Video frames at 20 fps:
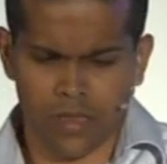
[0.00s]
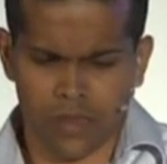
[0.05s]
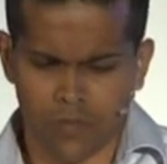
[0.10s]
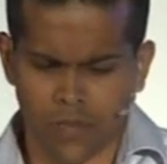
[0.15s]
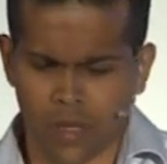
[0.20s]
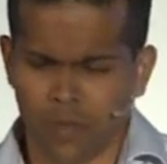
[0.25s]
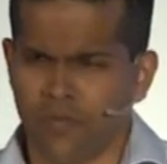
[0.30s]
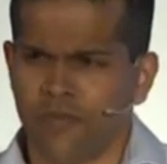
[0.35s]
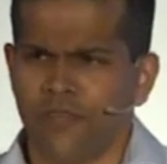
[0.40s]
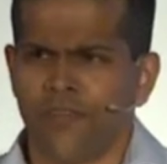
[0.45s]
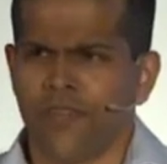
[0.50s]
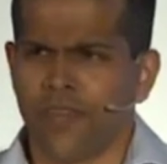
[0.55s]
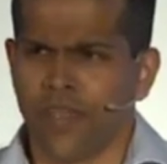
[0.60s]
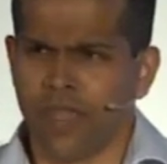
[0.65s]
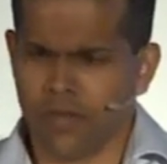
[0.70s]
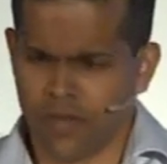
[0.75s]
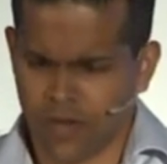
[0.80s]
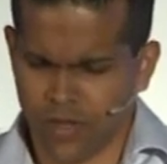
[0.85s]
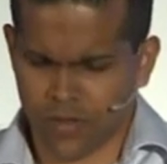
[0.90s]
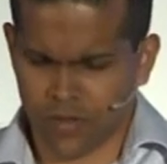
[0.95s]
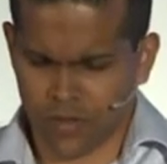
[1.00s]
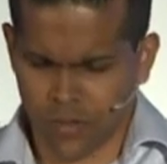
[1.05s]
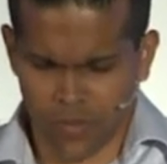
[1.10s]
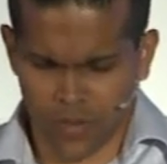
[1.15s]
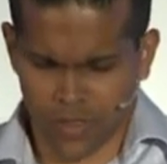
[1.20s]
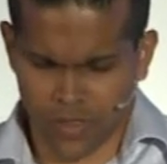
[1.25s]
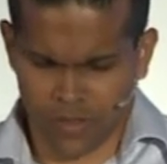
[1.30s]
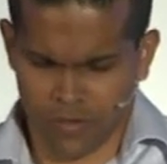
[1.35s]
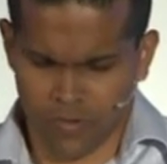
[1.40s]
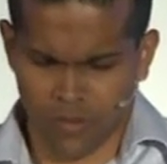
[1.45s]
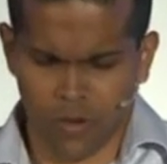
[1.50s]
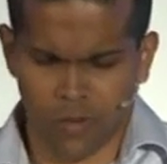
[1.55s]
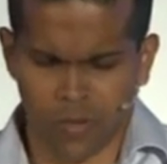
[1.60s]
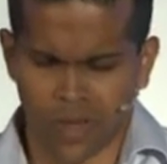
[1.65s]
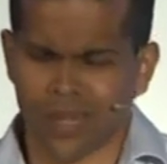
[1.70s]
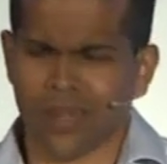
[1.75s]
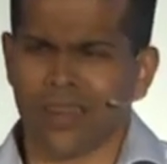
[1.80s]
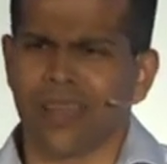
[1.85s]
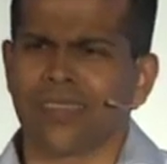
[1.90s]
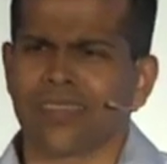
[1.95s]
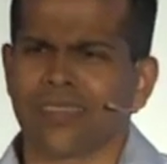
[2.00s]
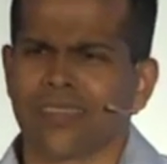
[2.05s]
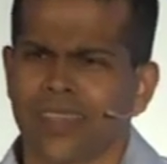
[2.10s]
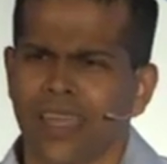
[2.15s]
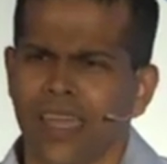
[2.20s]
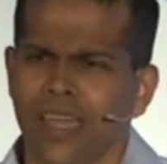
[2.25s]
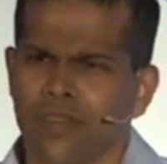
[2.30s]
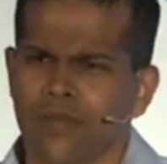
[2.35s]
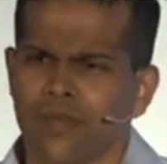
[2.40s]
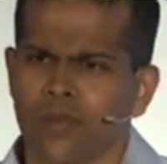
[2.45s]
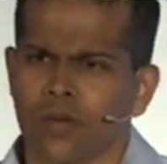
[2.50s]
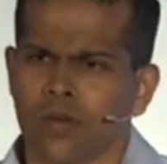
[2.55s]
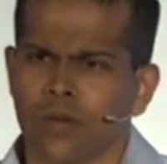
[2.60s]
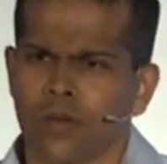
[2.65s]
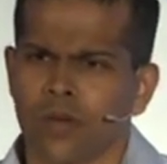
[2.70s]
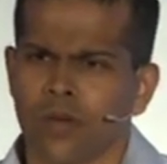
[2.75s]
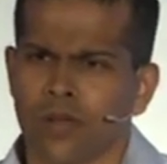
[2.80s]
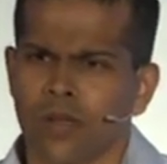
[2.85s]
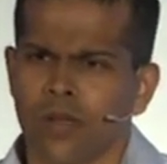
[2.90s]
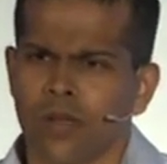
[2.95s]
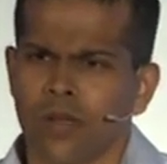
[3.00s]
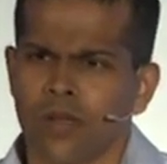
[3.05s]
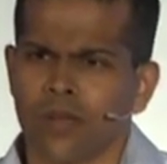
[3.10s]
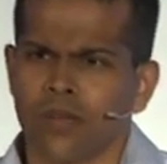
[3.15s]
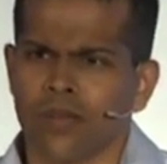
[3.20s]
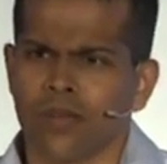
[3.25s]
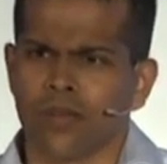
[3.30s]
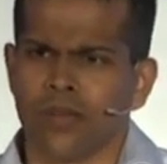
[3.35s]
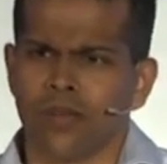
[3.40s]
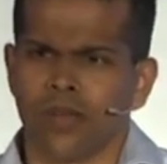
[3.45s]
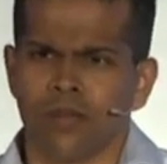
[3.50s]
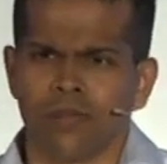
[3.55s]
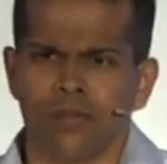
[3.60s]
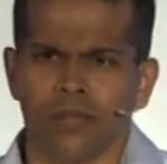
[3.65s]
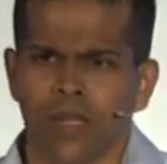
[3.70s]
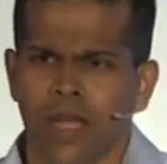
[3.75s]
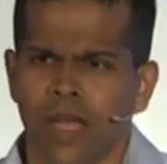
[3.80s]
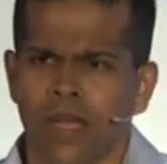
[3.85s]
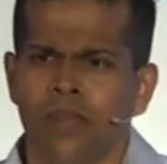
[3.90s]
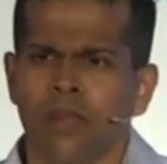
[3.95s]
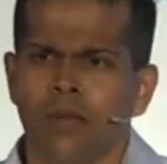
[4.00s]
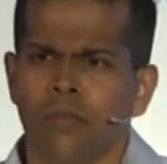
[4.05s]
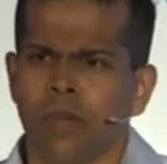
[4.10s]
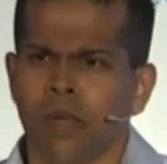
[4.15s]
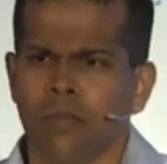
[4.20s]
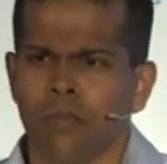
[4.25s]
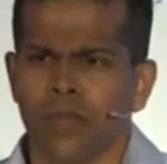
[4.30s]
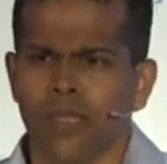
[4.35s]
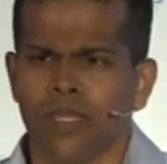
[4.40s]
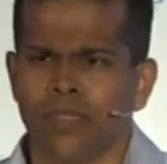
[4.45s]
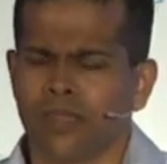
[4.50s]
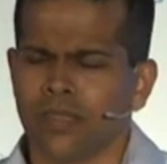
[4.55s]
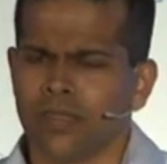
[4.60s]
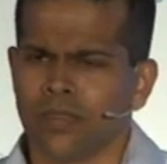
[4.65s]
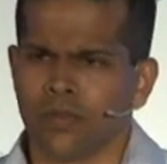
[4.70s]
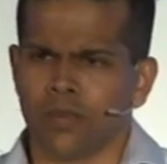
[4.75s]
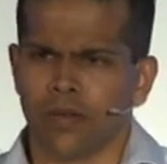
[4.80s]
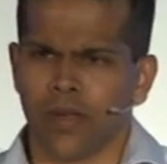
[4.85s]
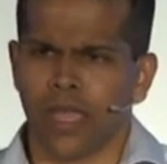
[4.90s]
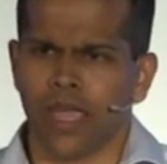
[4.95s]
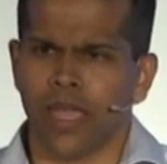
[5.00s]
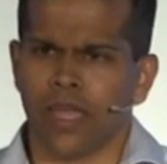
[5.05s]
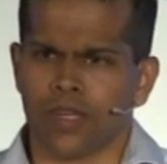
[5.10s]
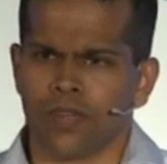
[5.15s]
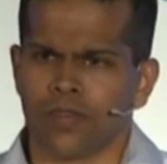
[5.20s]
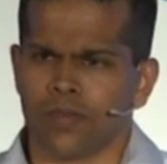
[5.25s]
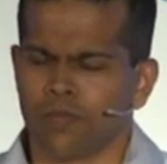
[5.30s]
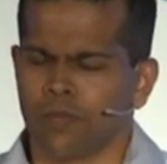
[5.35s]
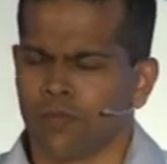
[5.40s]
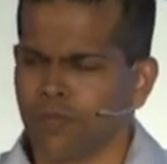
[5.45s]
my favorite topic to all my clients is cash flow. I run my business on cash